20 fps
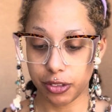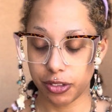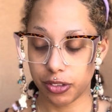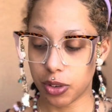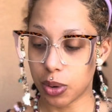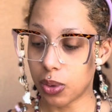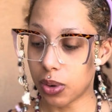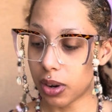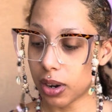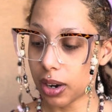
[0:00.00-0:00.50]

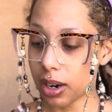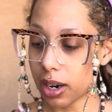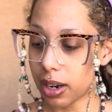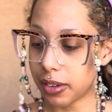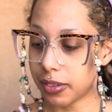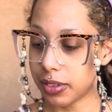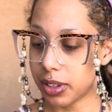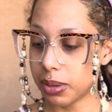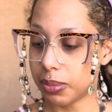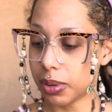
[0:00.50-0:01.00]
4
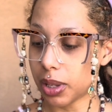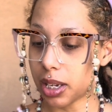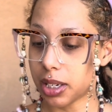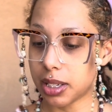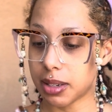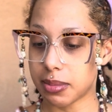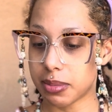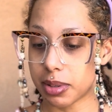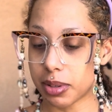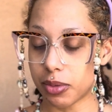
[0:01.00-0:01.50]
of the
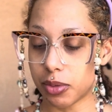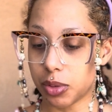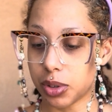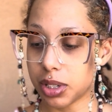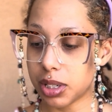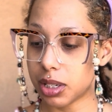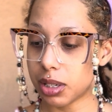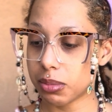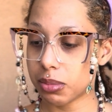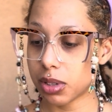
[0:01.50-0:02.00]
Blossoms of
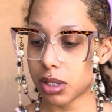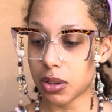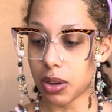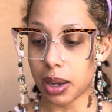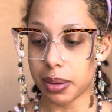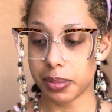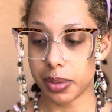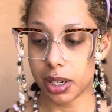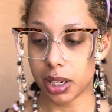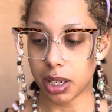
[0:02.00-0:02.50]
Wisdom, so
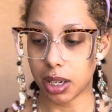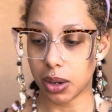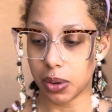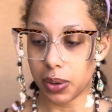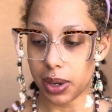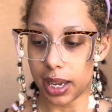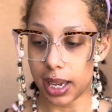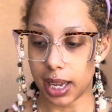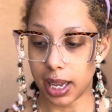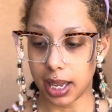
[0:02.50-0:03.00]
I'm going to go
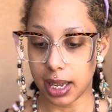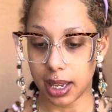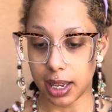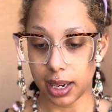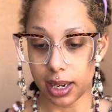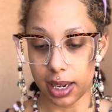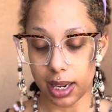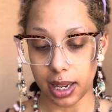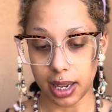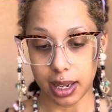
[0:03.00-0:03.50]

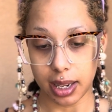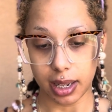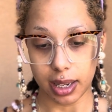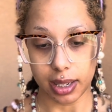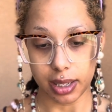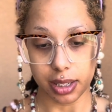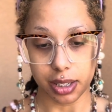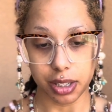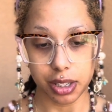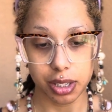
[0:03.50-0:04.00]
ahead
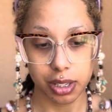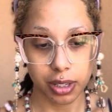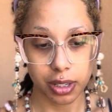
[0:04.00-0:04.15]
and